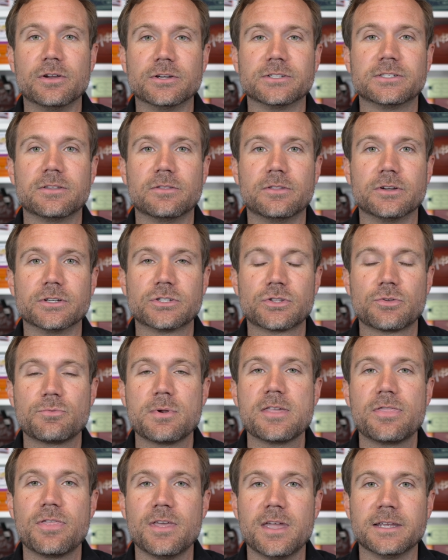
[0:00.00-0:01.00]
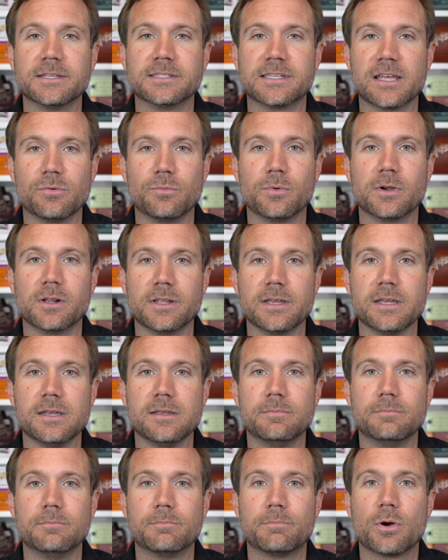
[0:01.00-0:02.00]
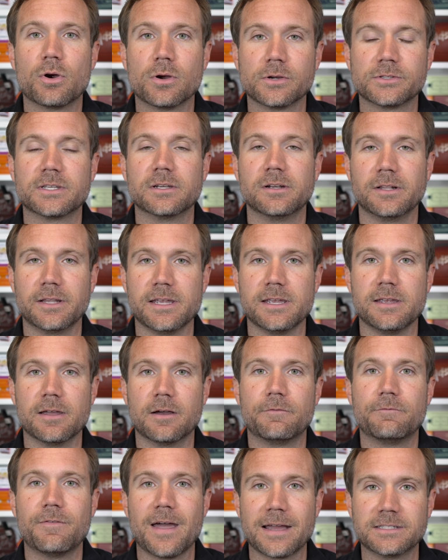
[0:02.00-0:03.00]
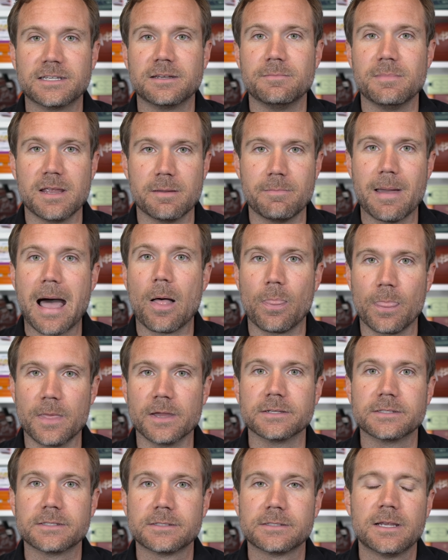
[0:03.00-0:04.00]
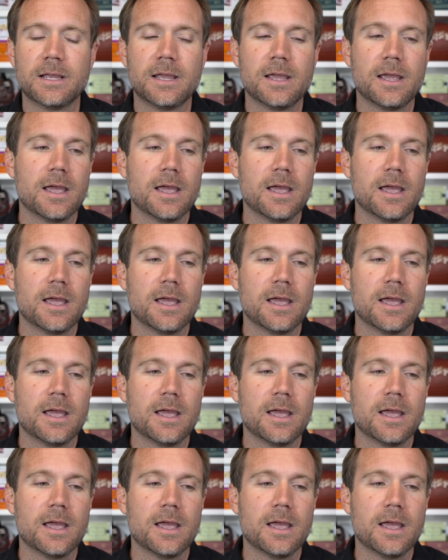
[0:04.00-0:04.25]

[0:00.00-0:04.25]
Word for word: There's there's three things that really personally affected me about this.